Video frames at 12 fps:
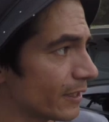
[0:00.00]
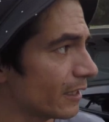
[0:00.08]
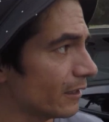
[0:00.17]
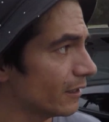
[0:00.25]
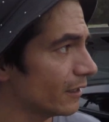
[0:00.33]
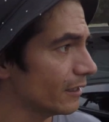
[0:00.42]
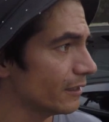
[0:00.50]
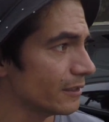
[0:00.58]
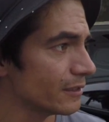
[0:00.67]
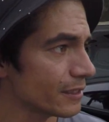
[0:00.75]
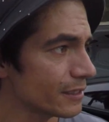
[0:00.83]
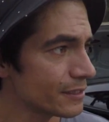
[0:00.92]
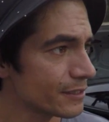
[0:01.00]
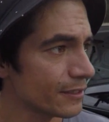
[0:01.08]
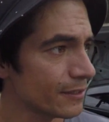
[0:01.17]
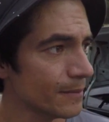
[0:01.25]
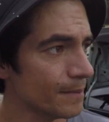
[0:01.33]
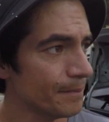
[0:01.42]
that line is
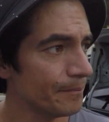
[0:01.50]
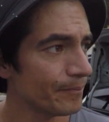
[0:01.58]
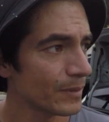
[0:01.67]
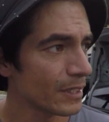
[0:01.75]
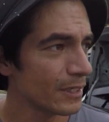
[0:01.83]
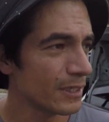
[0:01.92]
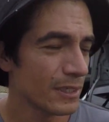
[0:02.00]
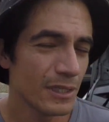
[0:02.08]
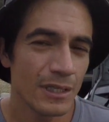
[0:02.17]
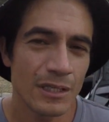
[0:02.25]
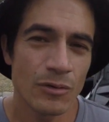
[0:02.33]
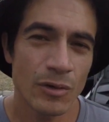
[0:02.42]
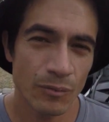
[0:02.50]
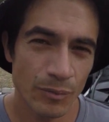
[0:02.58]
you